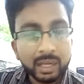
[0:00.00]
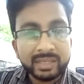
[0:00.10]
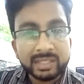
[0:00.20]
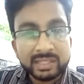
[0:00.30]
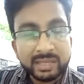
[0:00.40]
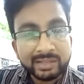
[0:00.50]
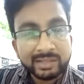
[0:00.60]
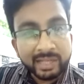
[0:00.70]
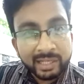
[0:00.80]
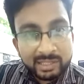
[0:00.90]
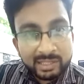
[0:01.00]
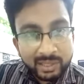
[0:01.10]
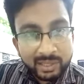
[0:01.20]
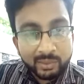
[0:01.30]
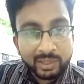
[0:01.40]
whether she's during
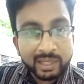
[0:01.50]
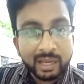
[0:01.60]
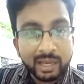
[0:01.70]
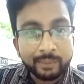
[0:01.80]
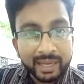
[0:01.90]
dysmenorrhea,